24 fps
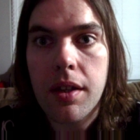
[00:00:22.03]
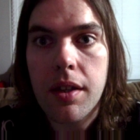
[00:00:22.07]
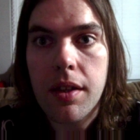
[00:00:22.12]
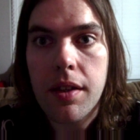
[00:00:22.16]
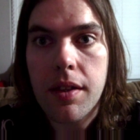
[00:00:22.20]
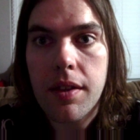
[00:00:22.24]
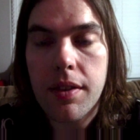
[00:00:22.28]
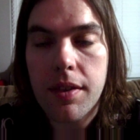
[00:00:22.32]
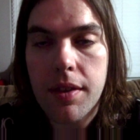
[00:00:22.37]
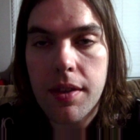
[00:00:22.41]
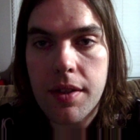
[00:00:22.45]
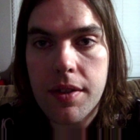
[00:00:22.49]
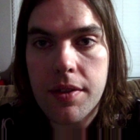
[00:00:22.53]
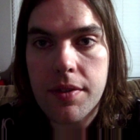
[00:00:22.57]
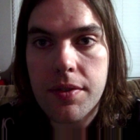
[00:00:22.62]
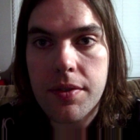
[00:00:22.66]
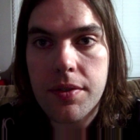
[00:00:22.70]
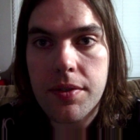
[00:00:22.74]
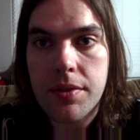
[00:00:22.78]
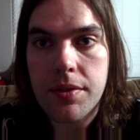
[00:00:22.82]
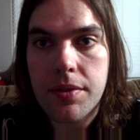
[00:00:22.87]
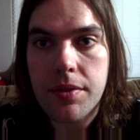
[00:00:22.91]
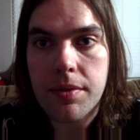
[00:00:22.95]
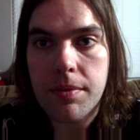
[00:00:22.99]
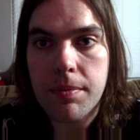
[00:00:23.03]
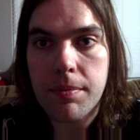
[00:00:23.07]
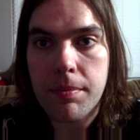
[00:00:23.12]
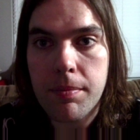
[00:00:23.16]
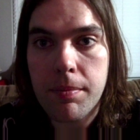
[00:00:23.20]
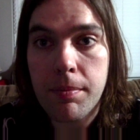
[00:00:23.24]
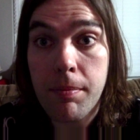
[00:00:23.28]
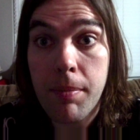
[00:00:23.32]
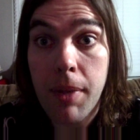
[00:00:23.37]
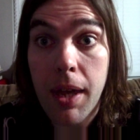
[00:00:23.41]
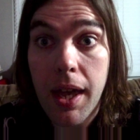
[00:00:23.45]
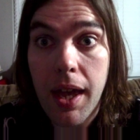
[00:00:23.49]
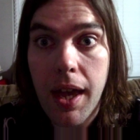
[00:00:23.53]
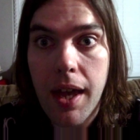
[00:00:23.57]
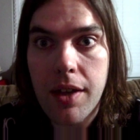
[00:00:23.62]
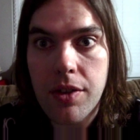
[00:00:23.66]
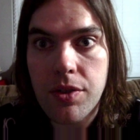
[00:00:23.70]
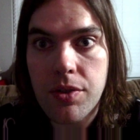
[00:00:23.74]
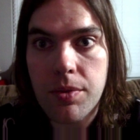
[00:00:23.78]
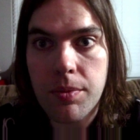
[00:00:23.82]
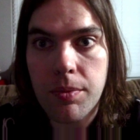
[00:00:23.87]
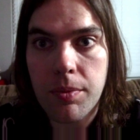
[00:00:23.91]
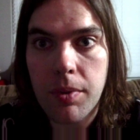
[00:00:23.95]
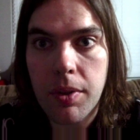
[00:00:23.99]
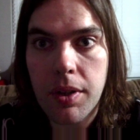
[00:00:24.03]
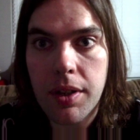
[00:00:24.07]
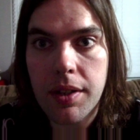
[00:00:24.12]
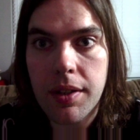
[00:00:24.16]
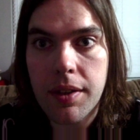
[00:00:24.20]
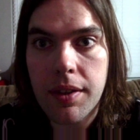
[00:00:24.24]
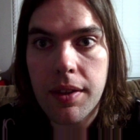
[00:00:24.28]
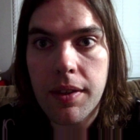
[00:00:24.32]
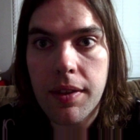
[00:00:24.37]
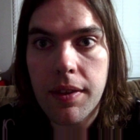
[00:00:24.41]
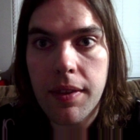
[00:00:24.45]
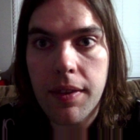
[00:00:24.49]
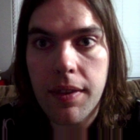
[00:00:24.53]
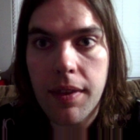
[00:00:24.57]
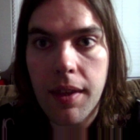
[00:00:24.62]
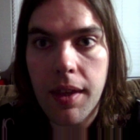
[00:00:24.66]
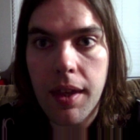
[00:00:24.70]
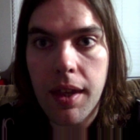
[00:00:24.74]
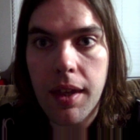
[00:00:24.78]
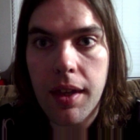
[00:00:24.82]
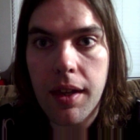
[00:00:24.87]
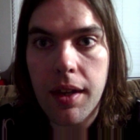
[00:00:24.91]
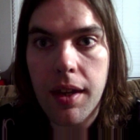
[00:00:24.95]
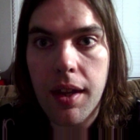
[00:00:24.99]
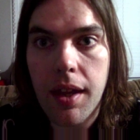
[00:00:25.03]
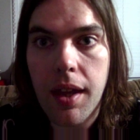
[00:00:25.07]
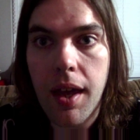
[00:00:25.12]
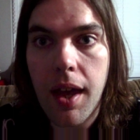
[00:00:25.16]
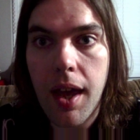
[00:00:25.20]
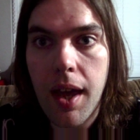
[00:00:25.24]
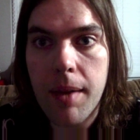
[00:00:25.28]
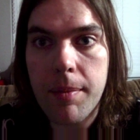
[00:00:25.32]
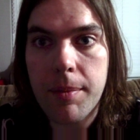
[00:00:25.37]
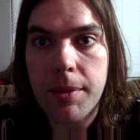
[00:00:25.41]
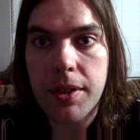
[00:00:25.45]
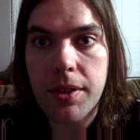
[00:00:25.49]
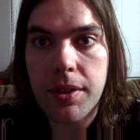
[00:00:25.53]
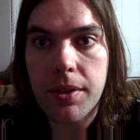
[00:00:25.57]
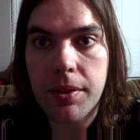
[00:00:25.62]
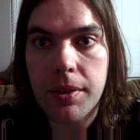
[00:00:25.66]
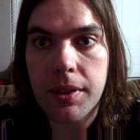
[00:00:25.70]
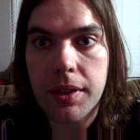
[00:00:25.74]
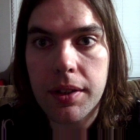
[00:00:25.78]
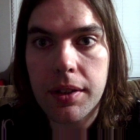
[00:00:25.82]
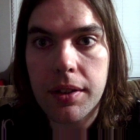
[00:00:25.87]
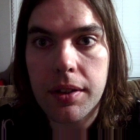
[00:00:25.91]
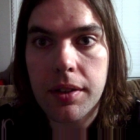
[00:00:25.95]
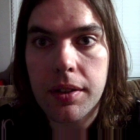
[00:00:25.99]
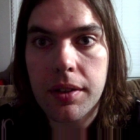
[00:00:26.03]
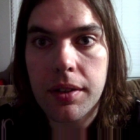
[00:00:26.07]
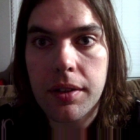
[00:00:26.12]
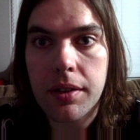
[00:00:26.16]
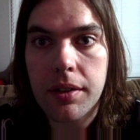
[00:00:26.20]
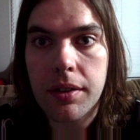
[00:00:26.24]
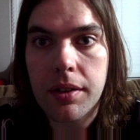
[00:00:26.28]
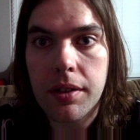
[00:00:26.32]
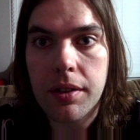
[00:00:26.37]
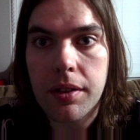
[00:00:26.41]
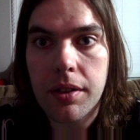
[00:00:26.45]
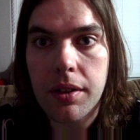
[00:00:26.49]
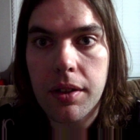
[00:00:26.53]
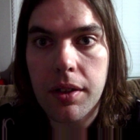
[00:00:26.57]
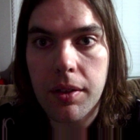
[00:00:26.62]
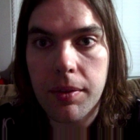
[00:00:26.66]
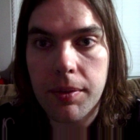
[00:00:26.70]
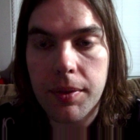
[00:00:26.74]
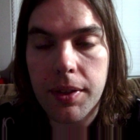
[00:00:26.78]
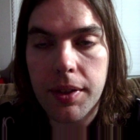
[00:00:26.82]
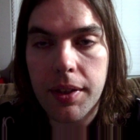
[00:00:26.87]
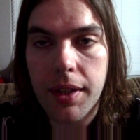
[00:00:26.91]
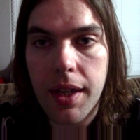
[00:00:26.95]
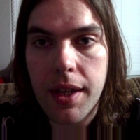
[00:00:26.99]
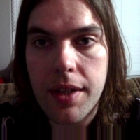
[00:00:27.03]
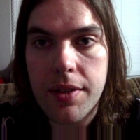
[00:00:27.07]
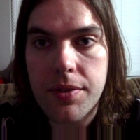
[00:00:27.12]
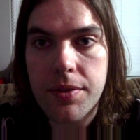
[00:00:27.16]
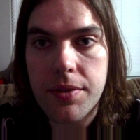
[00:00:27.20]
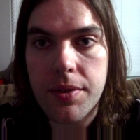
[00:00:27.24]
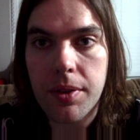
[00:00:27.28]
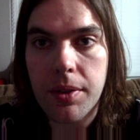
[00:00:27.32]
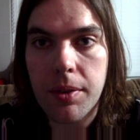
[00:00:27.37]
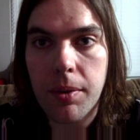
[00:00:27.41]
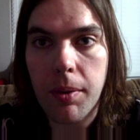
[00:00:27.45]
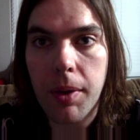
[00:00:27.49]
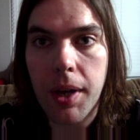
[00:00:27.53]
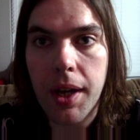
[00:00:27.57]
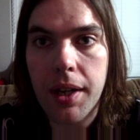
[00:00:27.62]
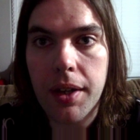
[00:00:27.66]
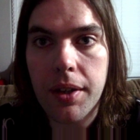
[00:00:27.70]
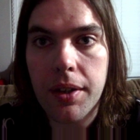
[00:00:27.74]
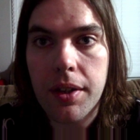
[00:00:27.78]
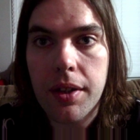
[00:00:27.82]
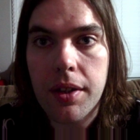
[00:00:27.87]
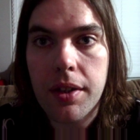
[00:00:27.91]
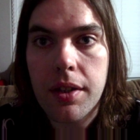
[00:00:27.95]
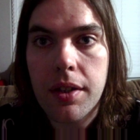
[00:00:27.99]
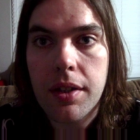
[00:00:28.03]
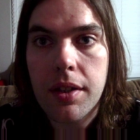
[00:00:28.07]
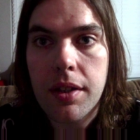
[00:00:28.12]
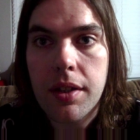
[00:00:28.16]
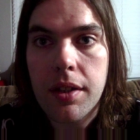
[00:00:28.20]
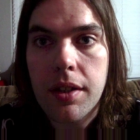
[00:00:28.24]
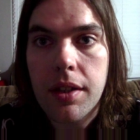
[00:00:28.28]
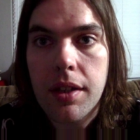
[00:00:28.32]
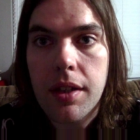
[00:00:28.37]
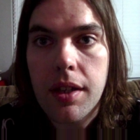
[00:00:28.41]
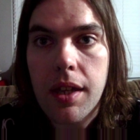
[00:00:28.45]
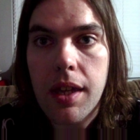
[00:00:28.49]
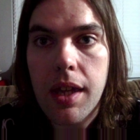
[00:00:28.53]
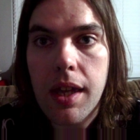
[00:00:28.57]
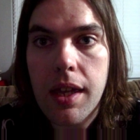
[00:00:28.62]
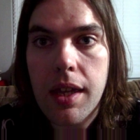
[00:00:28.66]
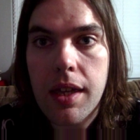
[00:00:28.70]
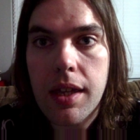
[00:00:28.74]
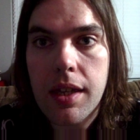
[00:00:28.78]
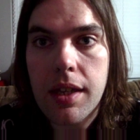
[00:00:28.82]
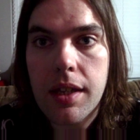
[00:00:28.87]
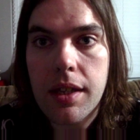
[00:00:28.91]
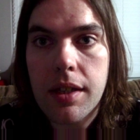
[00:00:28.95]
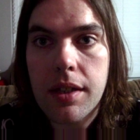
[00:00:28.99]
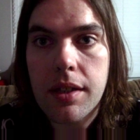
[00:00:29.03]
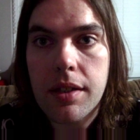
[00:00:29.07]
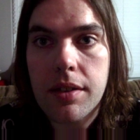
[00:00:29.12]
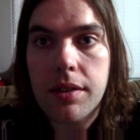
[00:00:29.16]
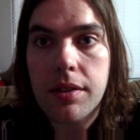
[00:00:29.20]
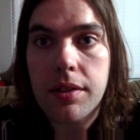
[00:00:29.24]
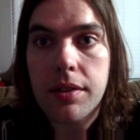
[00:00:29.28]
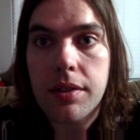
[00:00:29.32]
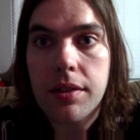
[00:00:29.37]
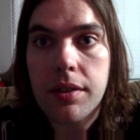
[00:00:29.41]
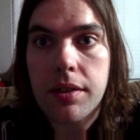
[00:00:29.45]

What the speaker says: this passion one that I've been doing over the last little while. And